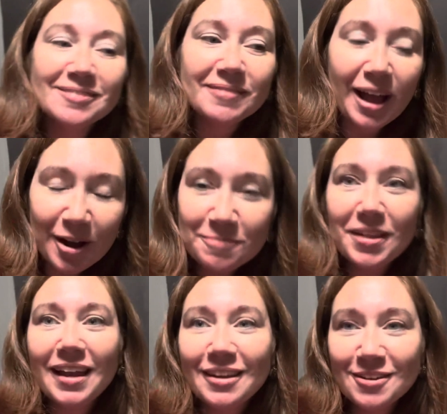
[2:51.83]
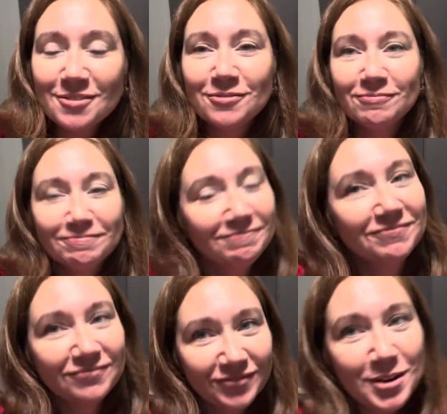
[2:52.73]
I hope that you
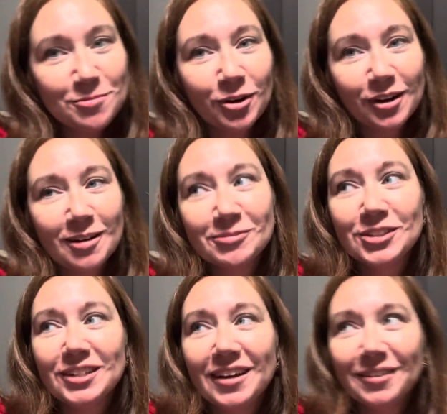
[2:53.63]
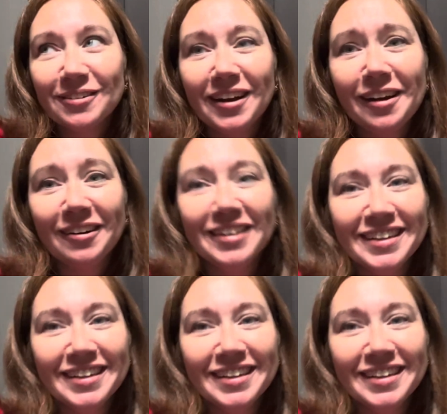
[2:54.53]
feel more accomplished than I do right now.